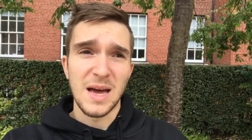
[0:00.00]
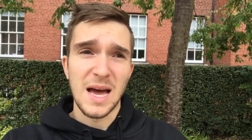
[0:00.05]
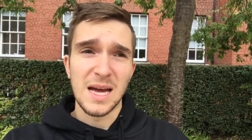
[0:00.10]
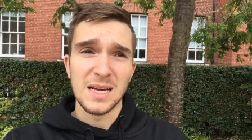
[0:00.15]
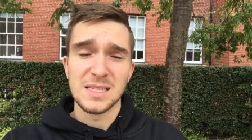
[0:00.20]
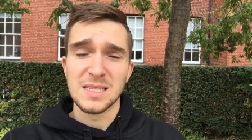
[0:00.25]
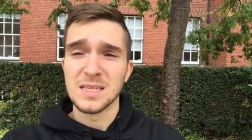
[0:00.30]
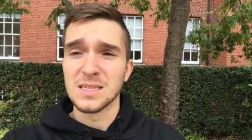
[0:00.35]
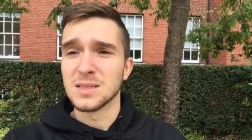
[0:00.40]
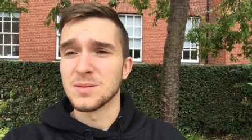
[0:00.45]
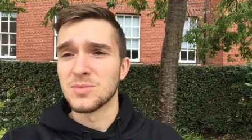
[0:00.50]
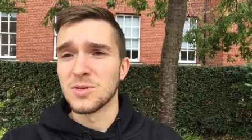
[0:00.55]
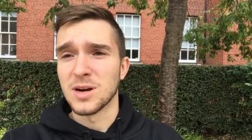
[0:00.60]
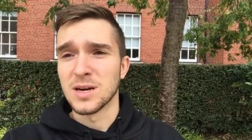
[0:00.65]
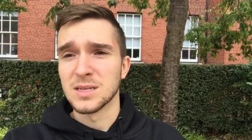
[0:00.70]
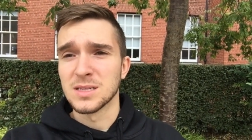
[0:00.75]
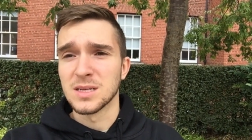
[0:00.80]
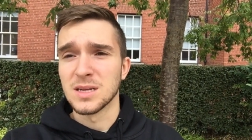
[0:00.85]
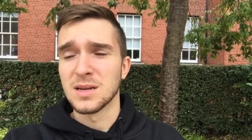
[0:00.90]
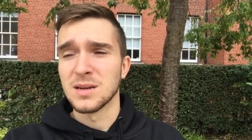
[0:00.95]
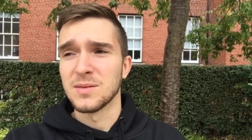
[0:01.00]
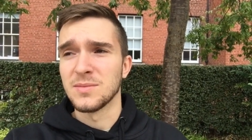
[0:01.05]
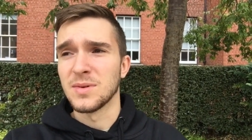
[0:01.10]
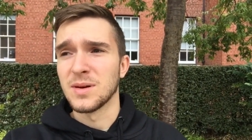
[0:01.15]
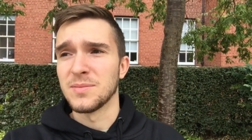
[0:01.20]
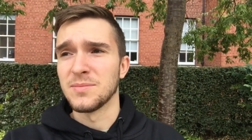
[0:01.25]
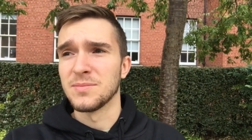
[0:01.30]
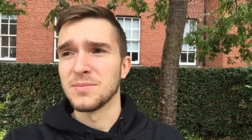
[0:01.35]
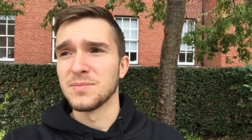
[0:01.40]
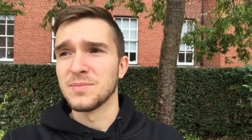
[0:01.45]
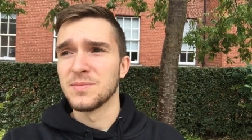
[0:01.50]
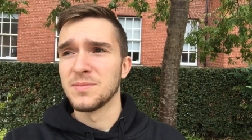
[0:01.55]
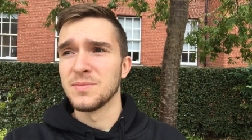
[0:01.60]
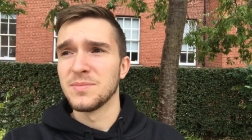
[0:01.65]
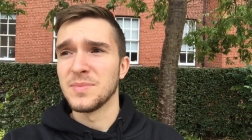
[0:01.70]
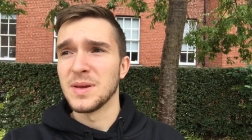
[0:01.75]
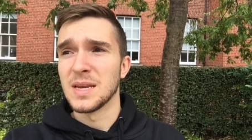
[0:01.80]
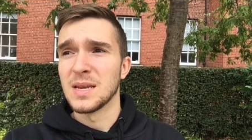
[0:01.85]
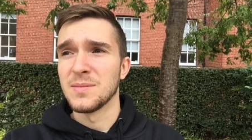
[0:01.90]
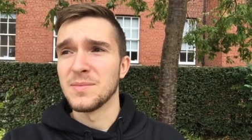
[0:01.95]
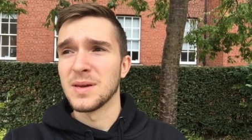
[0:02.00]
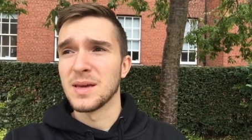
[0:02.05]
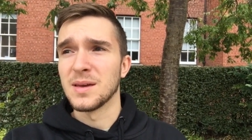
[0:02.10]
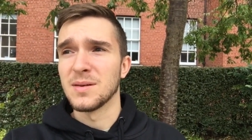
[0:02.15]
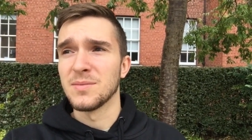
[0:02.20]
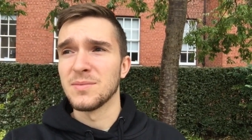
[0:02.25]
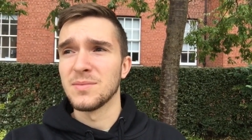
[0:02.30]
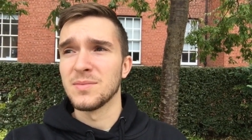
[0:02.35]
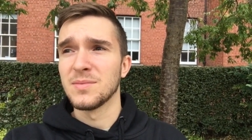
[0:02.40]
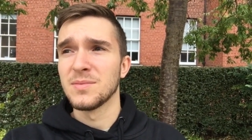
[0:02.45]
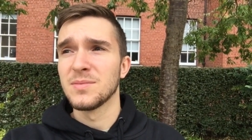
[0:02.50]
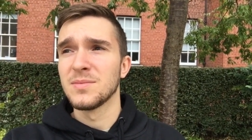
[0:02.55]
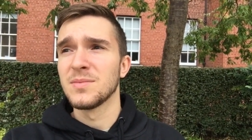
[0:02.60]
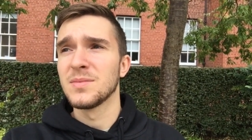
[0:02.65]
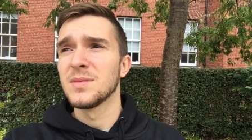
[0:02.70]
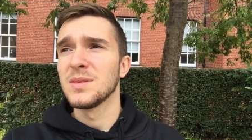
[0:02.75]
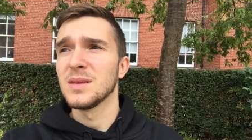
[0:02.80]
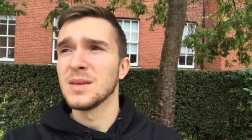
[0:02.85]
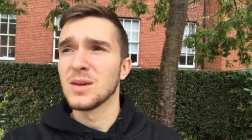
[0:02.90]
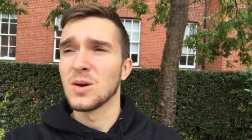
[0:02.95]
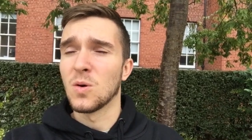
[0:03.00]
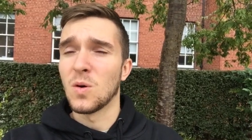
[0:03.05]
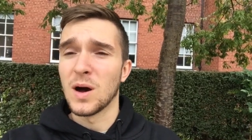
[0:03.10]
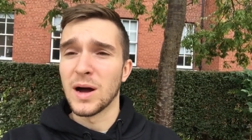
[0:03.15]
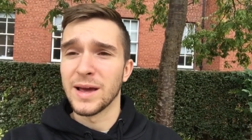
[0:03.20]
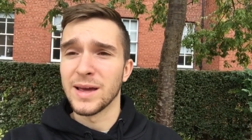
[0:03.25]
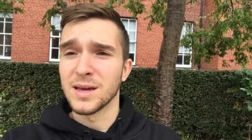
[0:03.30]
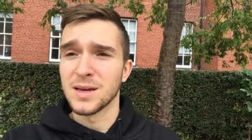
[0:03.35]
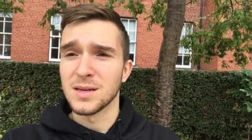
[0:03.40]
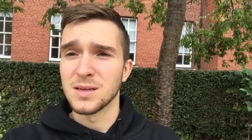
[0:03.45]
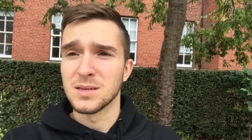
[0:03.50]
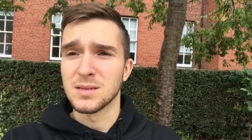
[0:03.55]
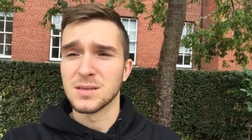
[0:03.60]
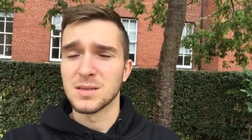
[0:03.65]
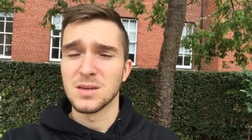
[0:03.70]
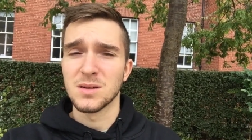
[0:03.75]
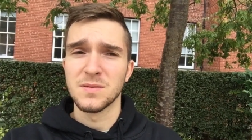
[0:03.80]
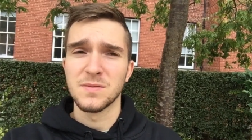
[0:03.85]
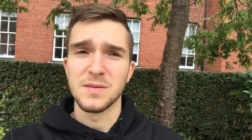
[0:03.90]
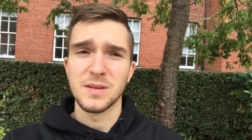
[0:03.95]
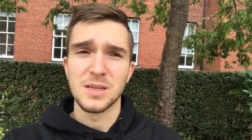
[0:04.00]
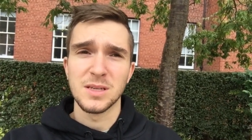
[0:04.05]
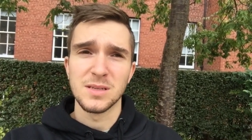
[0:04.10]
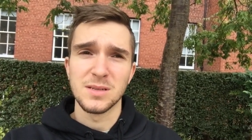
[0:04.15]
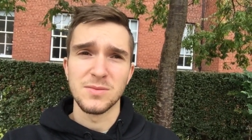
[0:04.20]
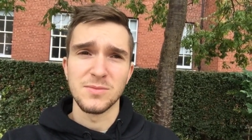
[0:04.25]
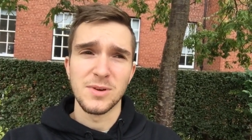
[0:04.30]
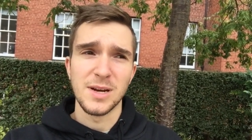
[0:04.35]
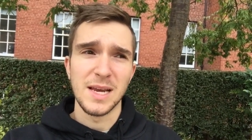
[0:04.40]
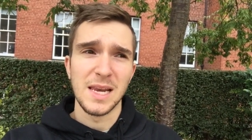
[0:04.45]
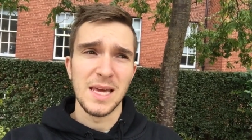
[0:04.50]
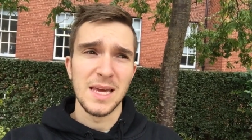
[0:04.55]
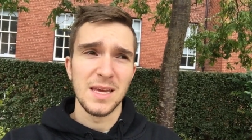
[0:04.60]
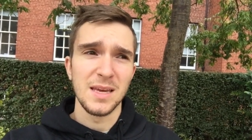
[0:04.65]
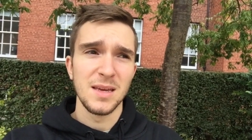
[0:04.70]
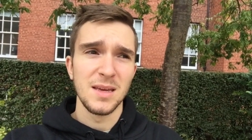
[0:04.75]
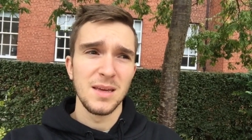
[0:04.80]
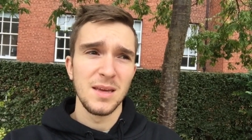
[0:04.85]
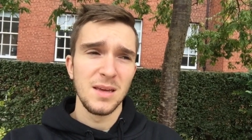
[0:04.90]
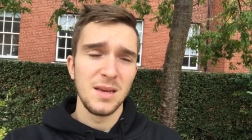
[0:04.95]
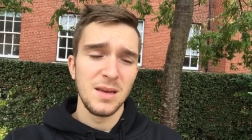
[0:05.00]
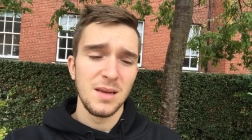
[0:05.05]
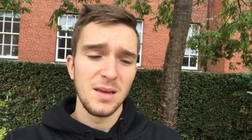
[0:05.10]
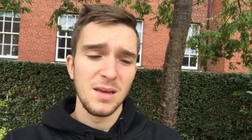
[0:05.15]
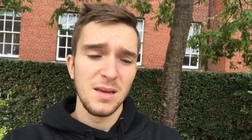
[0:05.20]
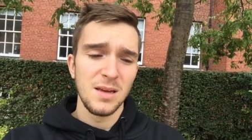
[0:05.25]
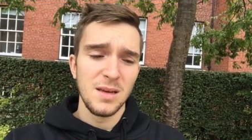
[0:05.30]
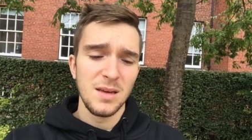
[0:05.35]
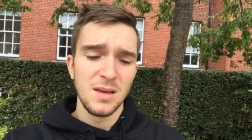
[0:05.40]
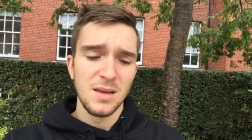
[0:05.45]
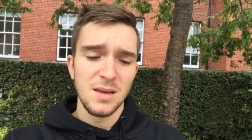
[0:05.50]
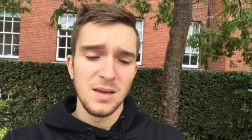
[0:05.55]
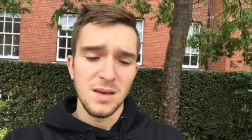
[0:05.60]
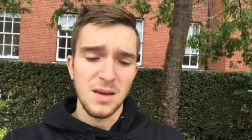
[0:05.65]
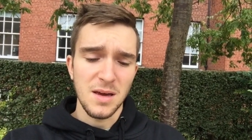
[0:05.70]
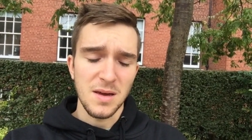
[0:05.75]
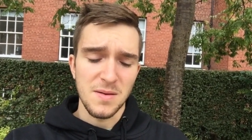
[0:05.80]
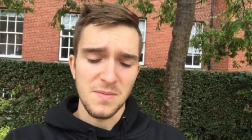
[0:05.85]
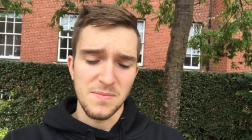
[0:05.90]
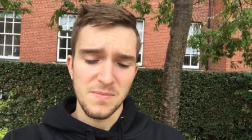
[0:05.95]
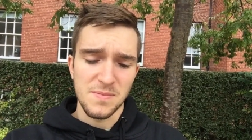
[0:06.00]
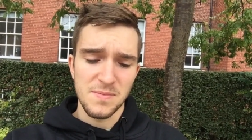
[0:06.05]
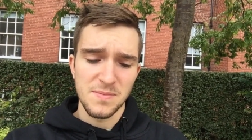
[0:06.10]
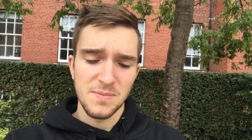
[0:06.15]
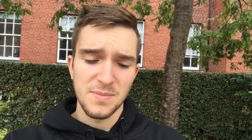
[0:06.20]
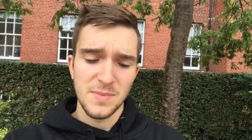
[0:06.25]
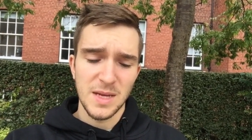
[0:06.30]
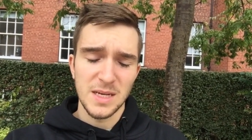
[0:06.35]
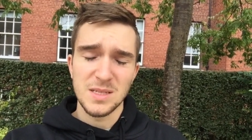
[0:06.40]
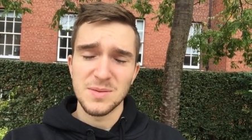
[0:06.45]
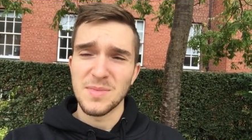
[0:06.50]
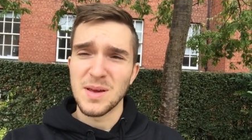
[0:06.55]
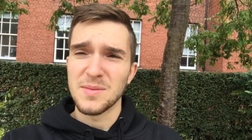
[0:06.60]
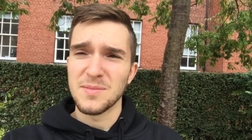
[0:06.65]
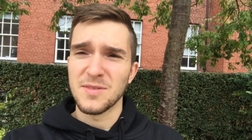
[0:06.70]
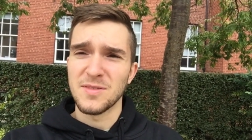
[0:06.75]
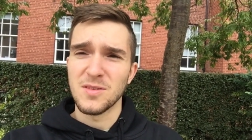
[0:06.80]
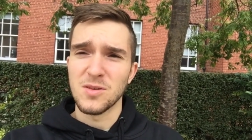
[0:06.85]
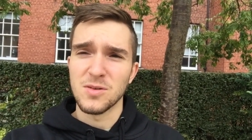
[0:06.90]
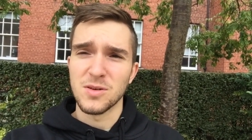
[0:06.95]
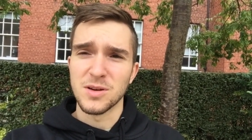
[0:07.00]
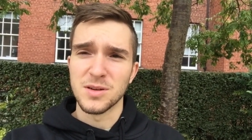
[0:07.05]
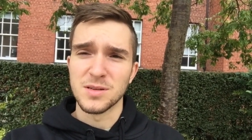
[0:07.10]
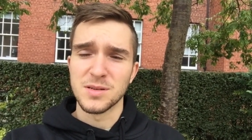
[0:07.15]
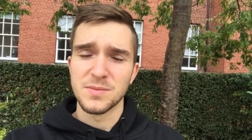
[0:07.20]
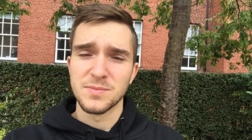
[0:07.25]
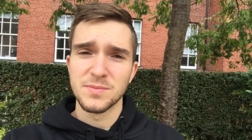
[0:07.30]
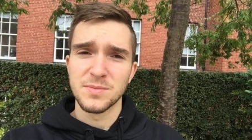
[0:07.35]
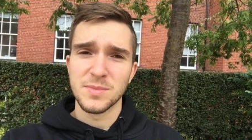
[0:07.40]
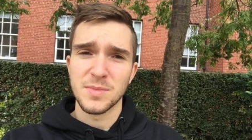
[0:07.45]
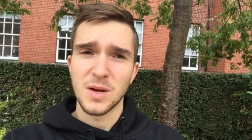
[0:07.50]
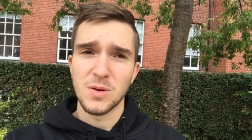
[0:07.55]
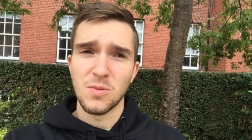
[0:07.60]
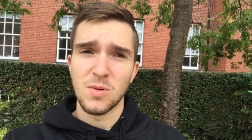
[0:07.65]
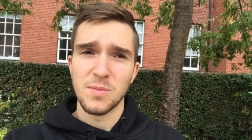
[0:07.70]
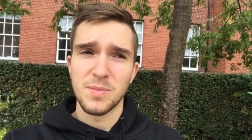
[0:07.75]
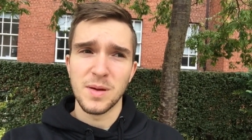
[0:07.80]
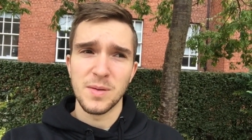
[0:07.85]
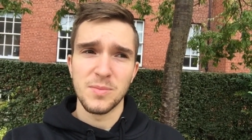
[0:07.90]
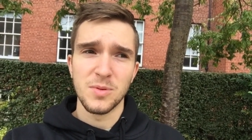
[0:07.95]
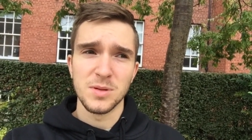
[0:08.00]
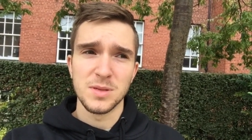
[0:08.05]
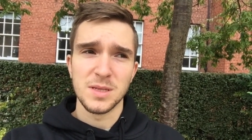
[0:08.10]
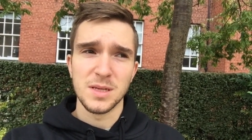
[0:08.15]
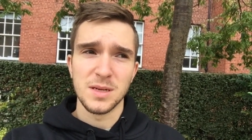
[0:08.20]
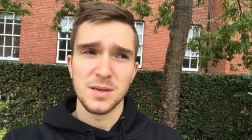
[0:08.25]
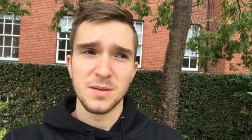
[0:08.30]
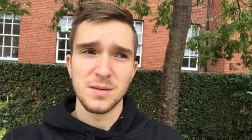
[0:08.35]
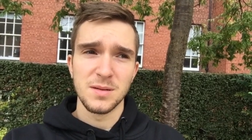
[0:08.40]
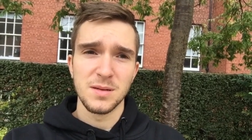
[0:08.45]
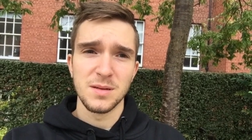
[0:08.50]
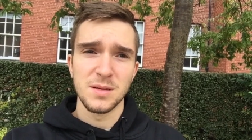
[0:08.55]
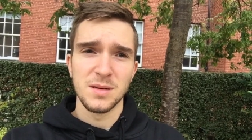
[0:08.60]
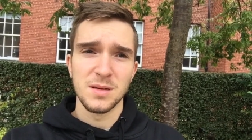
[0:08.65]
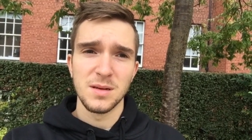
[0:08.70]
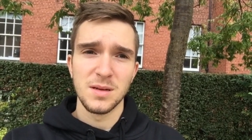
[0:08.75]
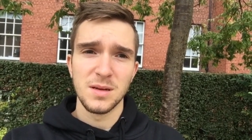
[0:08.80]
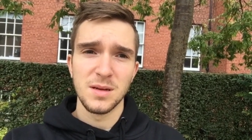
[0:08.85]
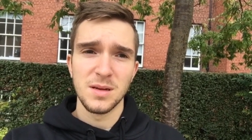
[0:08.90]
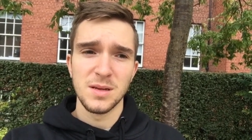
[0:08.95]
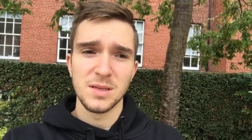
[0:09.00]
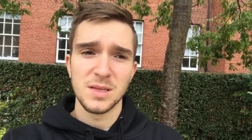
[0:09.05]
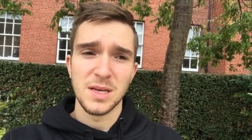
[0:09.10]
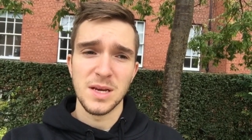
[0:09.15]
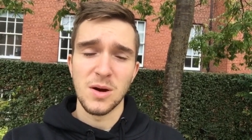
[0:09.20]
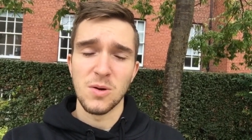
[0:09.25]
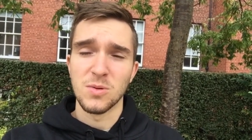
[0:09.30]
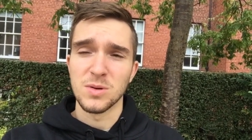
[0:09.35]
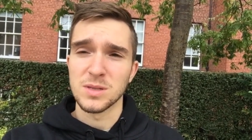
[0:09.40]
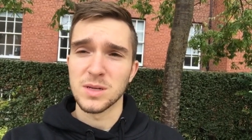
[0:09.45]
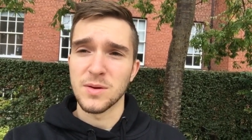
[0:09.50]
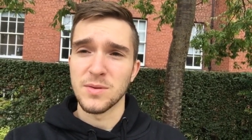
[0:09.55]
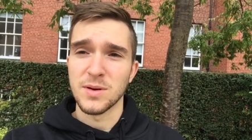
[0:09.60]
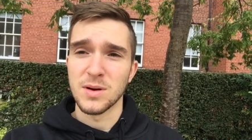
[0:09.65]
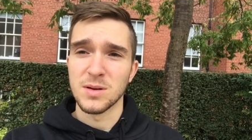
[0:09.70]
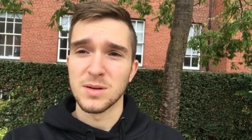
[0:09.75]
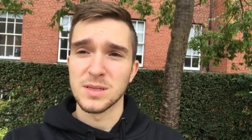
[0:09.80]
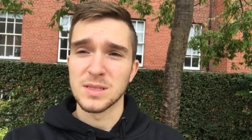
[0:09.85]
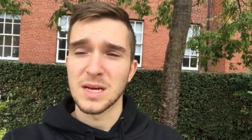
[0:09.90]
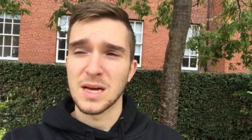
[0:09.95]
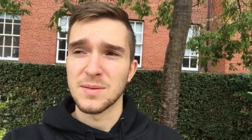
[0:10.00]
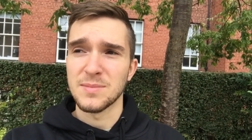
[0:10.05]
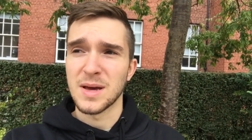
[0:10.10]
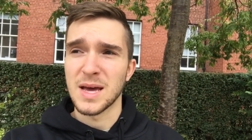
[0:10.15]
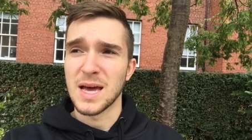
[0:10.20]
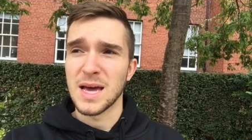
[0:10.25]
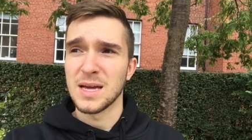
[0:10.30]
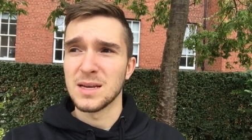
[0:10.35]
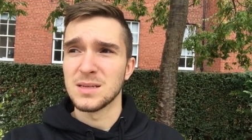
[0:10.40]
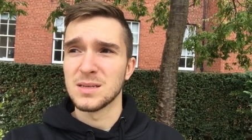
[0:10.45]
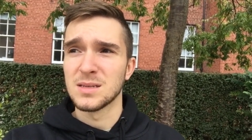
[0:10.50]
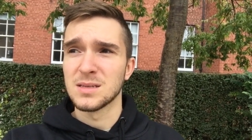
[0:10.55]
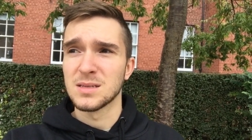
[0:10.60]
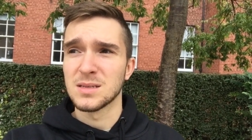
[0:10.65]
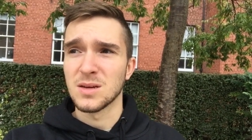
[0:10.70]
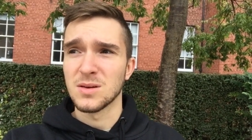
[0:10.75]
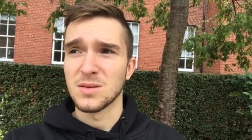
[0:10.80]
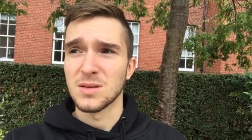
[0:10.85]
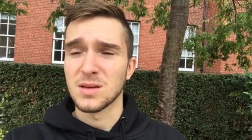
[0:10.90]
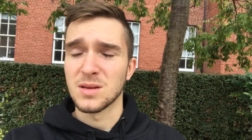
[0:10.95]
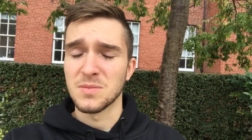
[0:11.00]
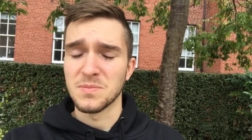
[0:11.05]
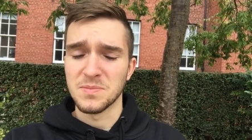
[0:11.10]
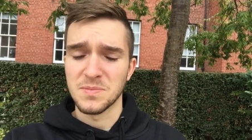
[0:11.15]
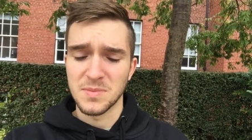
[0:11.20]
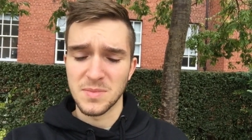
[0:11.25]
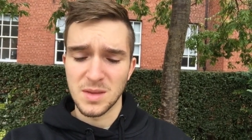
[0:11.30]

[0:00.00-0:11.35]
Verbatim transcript: acting depressed and I'm, I'm being a bit quiet and stuff, it doesn't really, um, it doesn't make me feel good. I want people to, to know what's going on inside my head, so that,